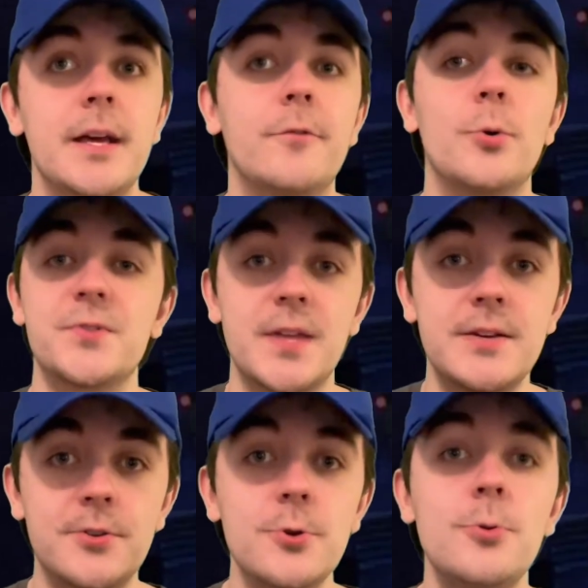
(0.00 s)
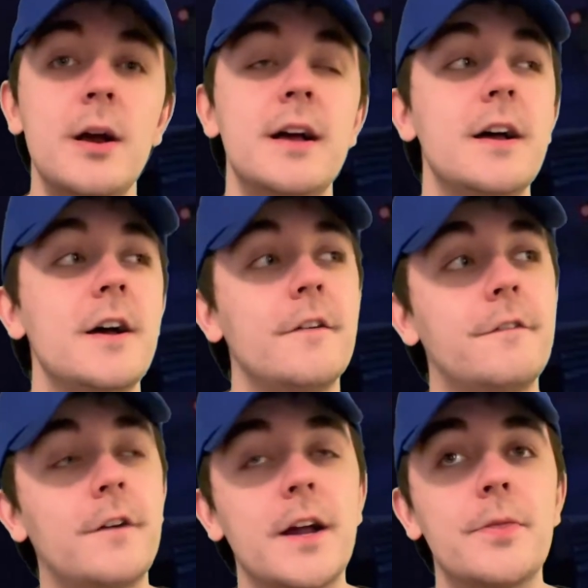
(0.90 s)
And of course, they do
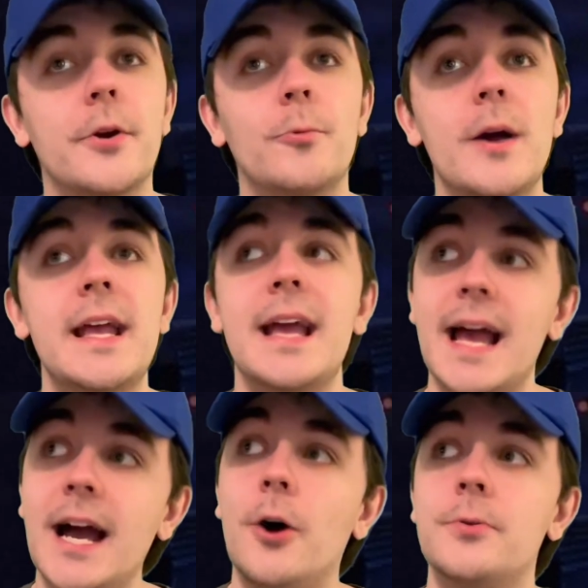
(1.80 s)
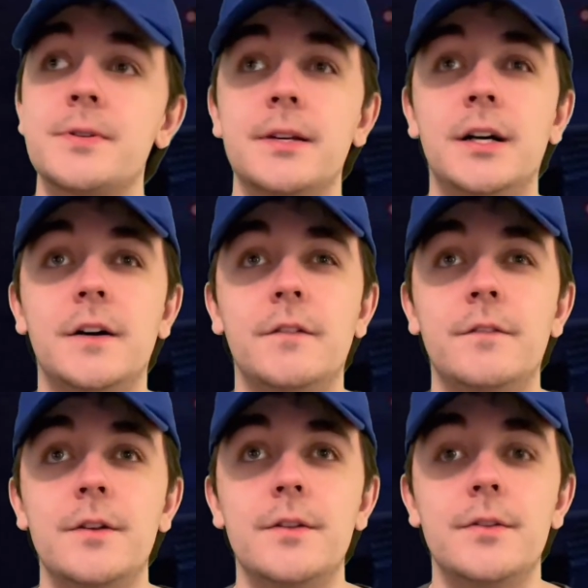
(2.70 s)
find their way out
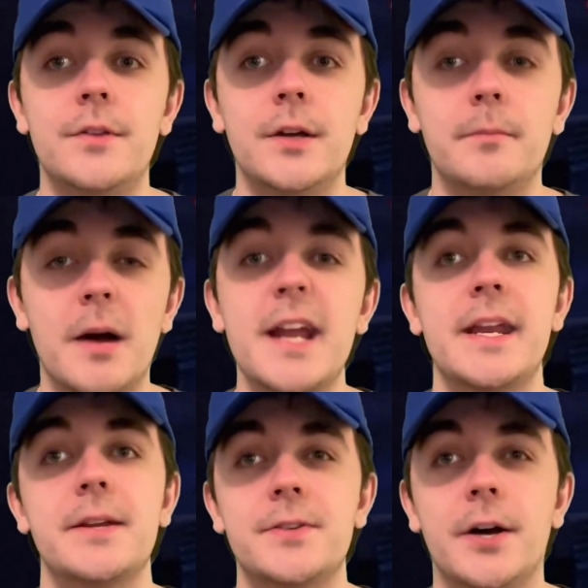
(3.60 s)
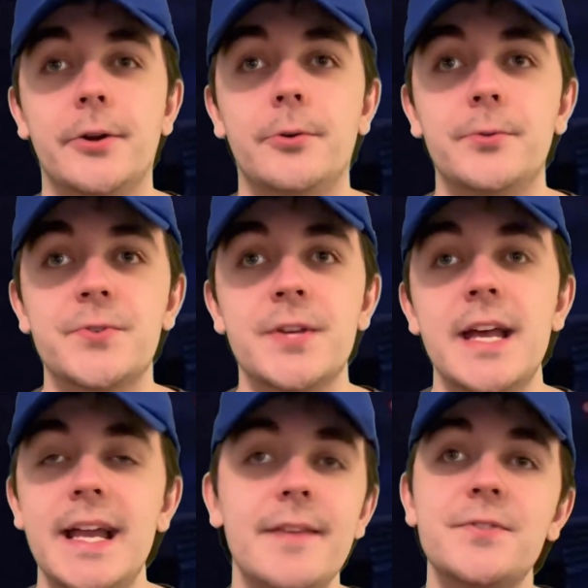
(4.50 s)
of the mining tunnels
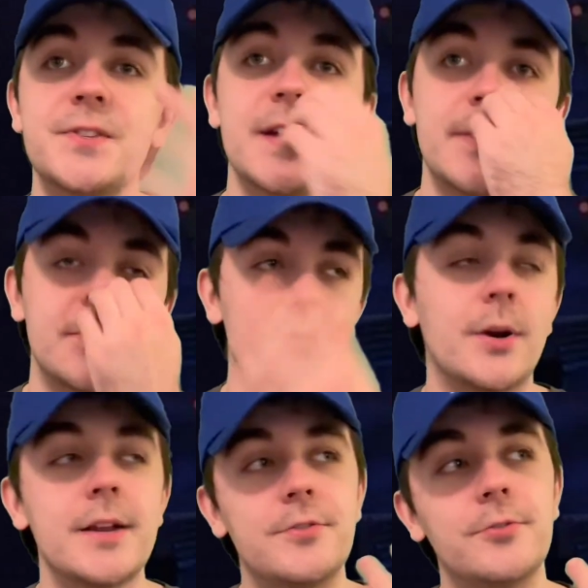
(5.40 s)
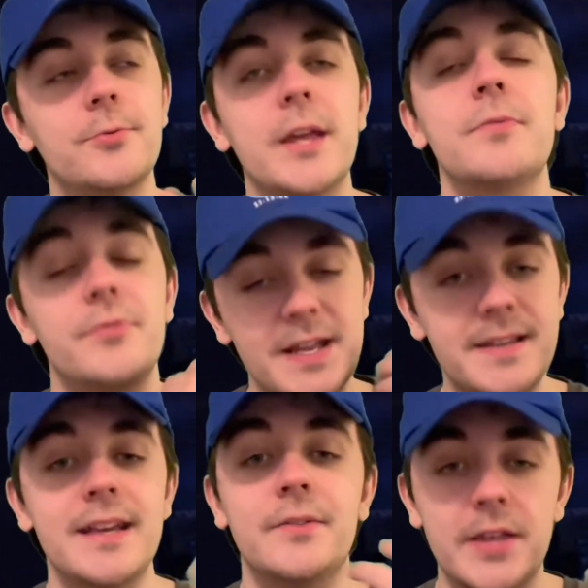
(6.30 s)
and even say they tried to they they
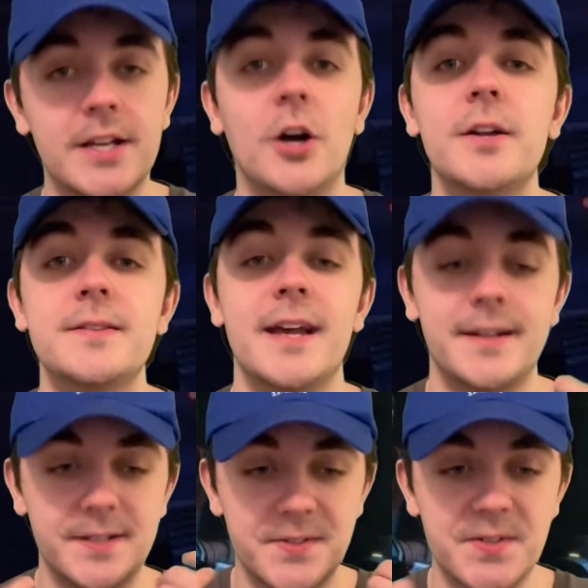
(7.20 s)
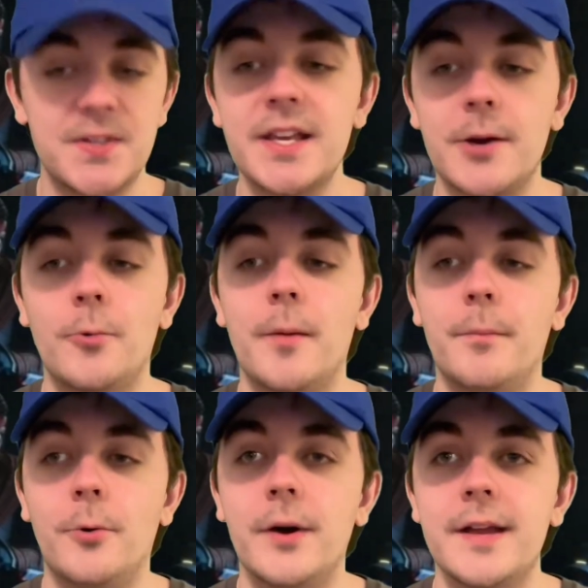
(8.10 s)
did they contacted Cid at one
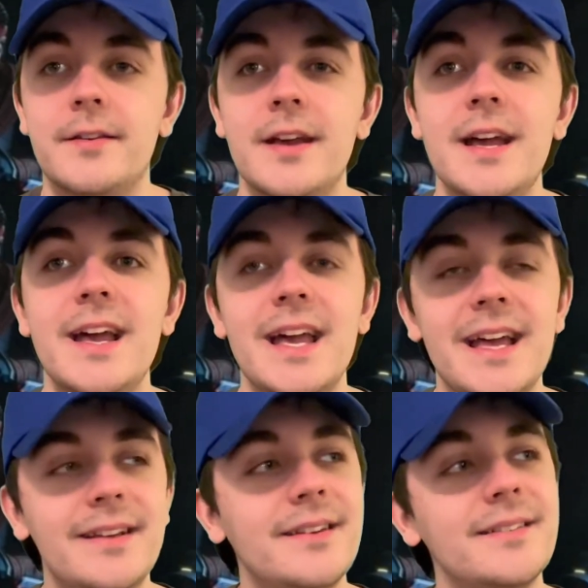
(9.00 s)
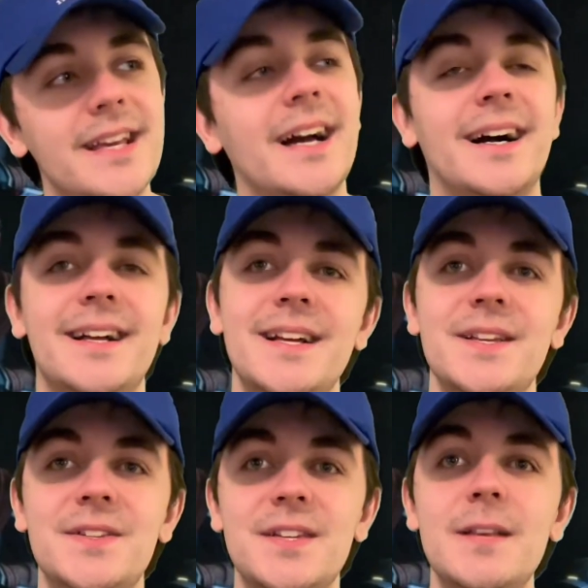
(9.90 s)
point and yeah
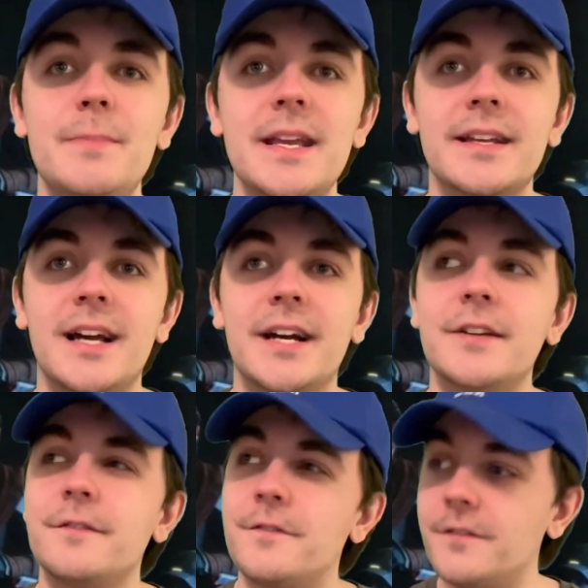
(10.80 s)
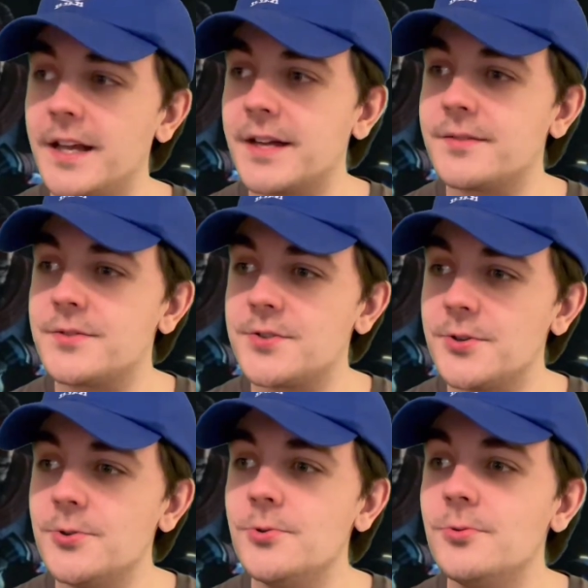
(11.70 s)
Cid being kind of like
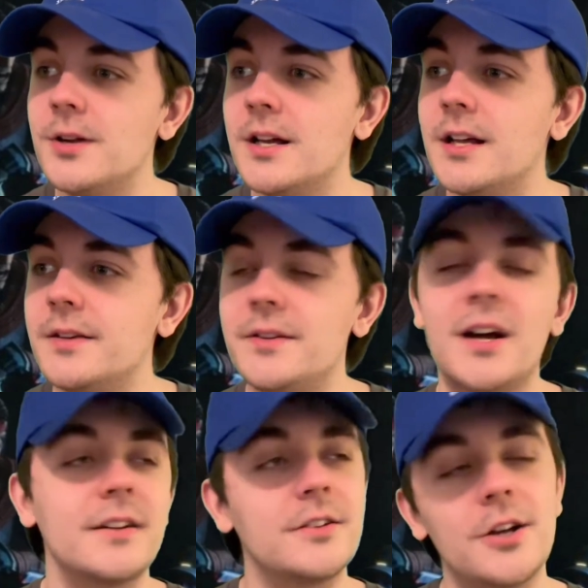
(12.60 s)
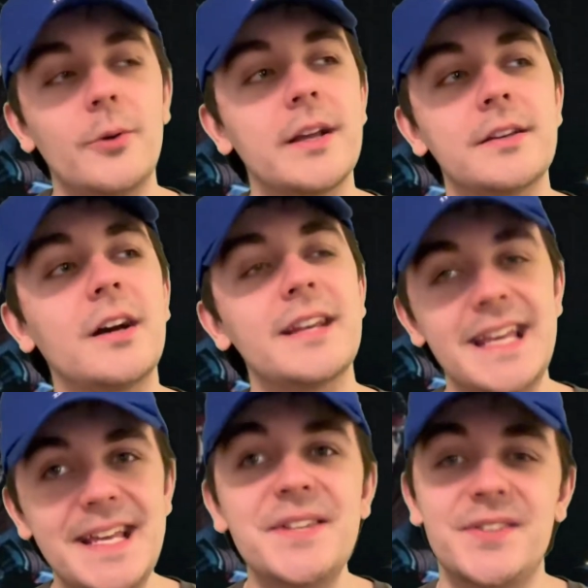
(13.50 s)
too not going not
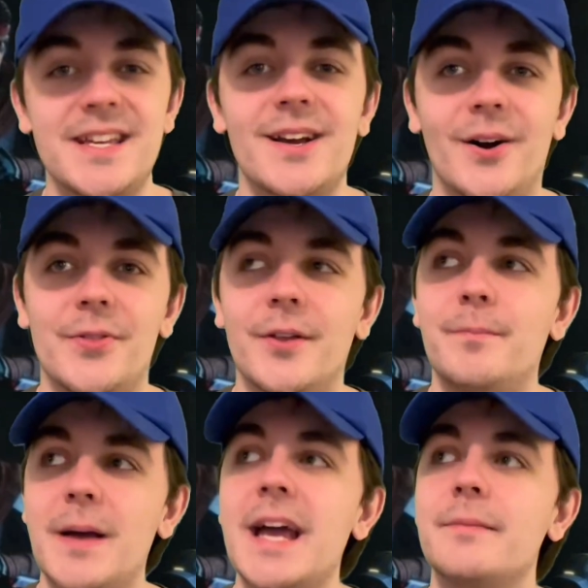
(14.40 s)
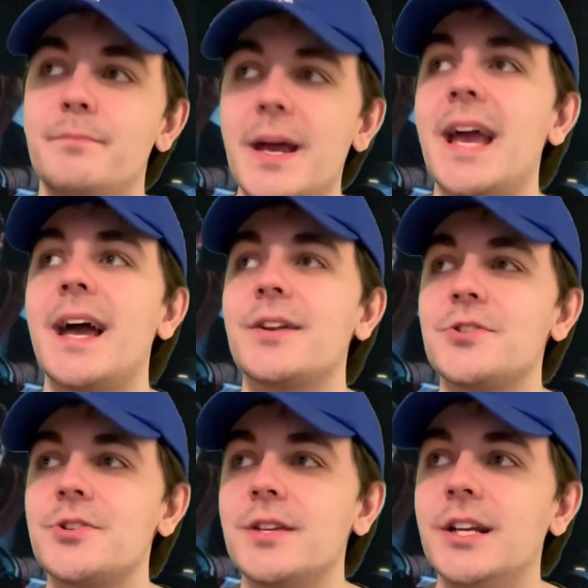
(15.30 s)
easy on the bad
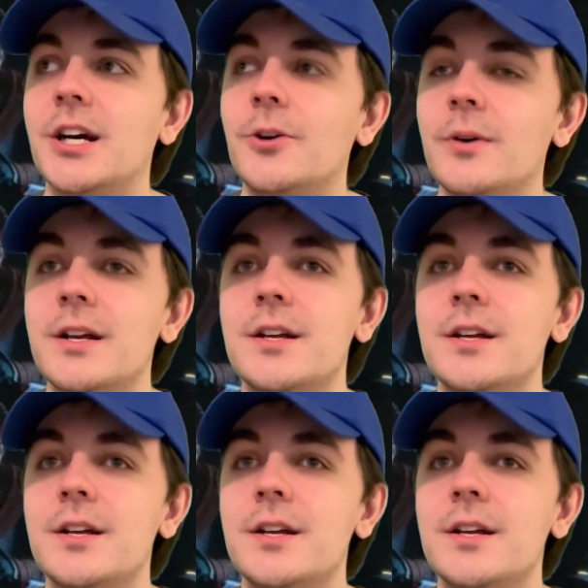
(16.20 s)
batch you know